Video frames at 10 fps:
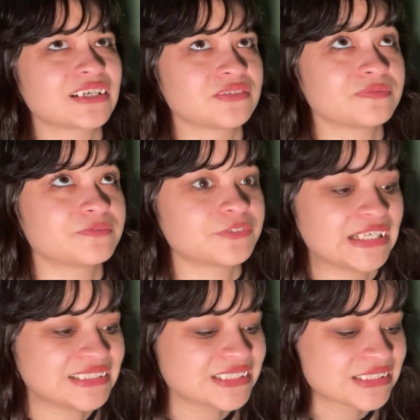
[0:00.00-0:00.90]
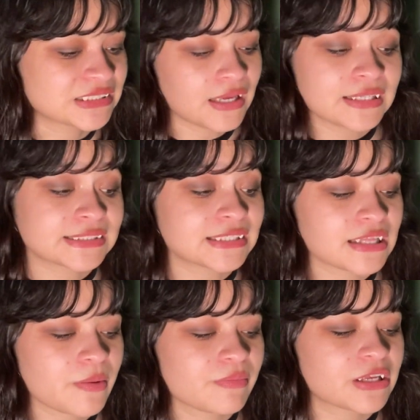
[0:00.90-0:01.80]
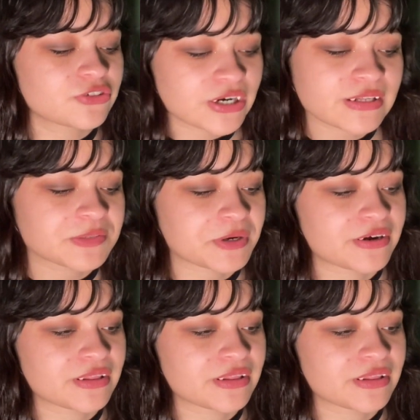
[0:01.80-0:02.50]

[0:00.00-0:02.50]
a friend? I listen to them and try to inspire